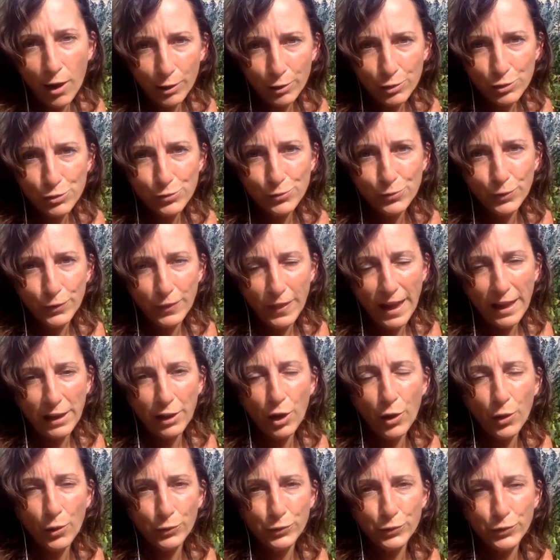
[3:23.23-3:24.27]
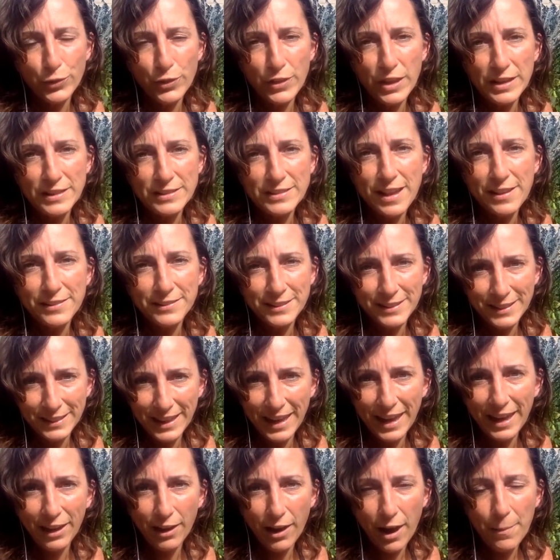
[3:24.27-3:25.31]
arch for that hose so that it doesn't
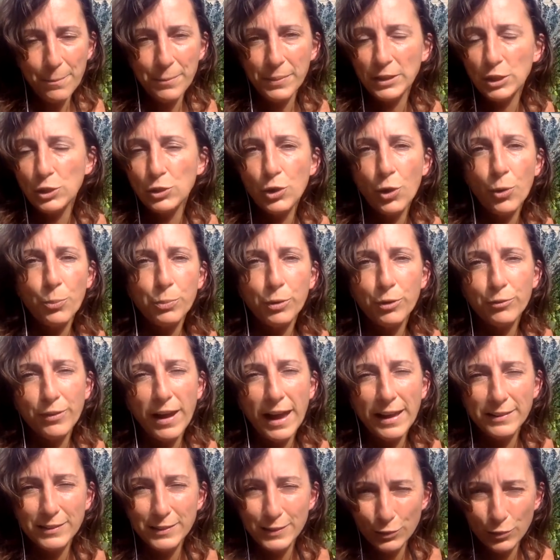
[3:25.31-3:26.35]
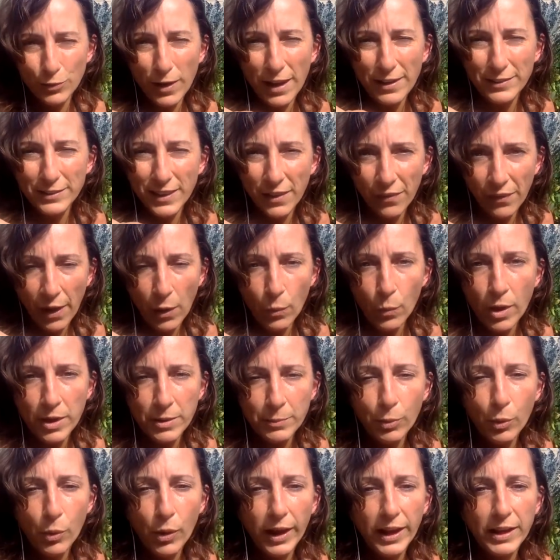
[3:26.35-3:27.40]
kink up and you don't provide stress on that
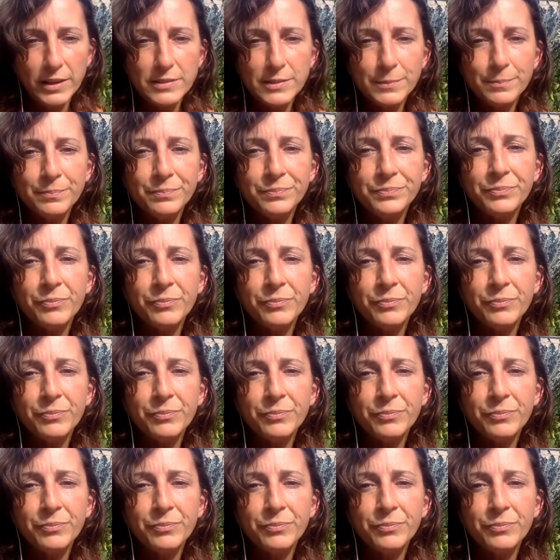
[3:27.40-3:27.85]
one point.